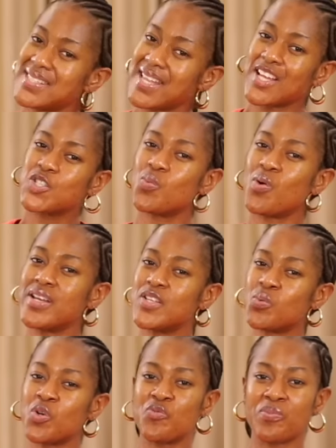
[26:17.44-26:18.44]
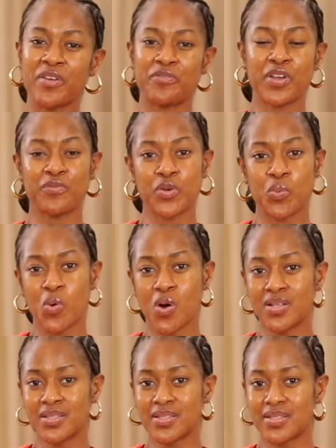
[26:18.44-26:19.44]
next one is one of my favorite
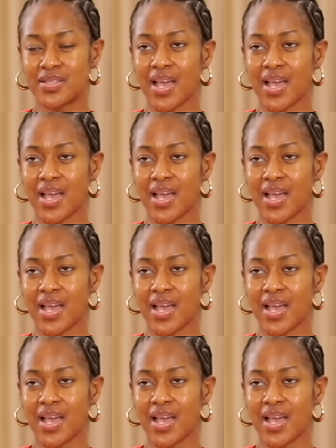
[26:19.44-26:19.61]
ones.